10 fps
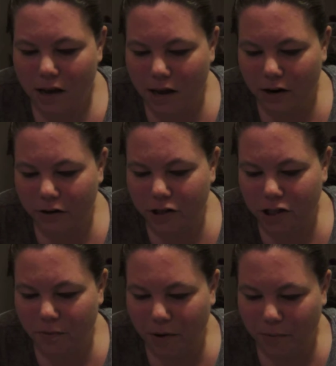Gear and
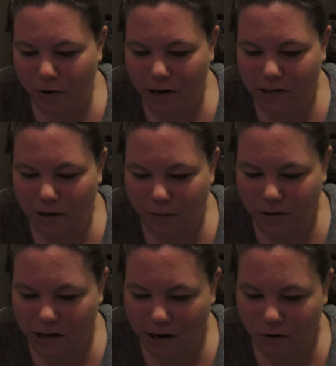ship upgrades that
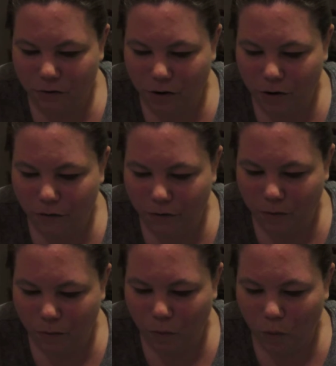protect crew
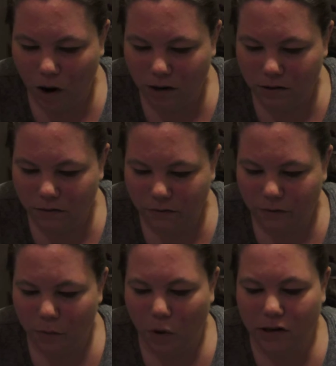from
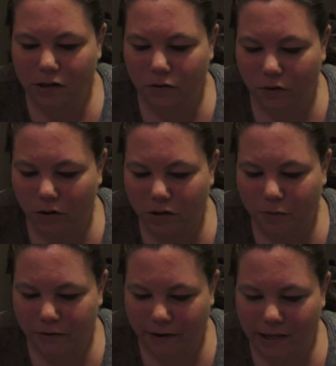wanted roles
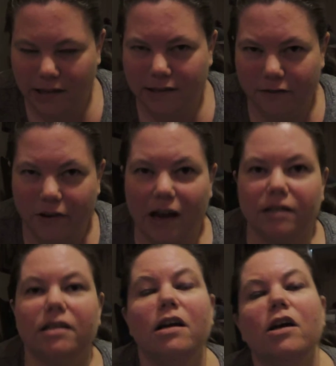prevent this effect.